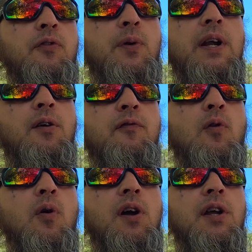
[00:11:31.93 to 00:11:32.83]
or
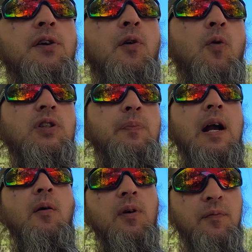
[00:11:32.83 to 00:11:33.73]
400
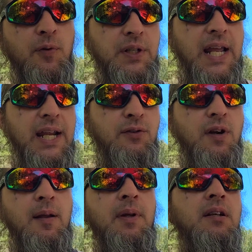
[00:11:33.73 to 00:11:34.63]
horsepower for
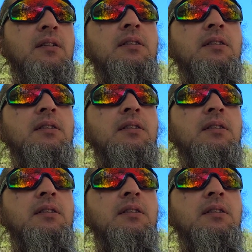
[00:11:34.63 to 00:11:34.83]
daydreaming,